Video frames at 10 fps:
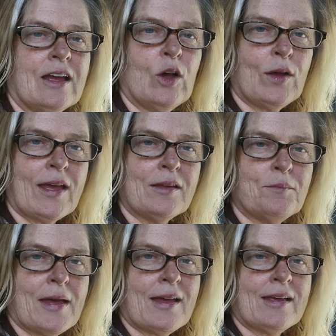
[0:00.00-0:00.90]
Okay, I'm
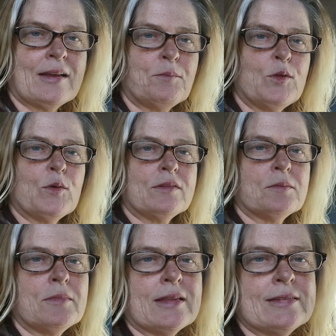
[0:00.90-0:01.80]
back and I'm doing
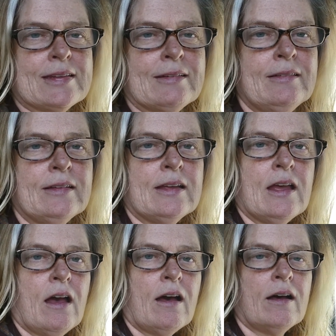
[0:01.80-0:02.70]
some listing.
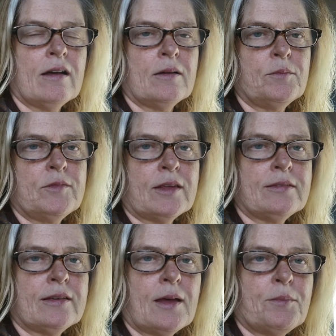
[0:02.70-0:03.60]

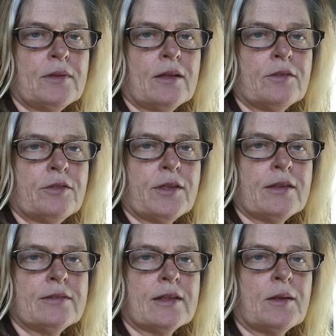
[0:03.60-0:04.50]
Just a couple other
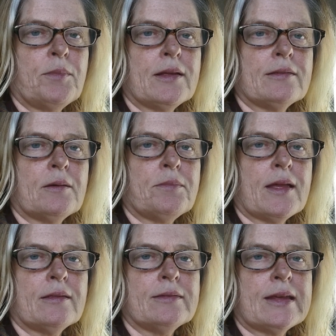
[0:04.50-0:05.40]
things that I picked up
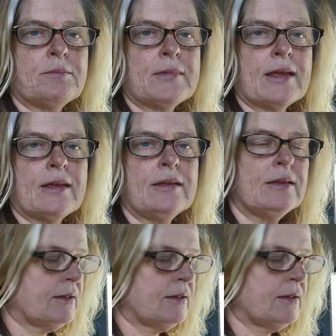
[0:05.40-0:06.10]
that same day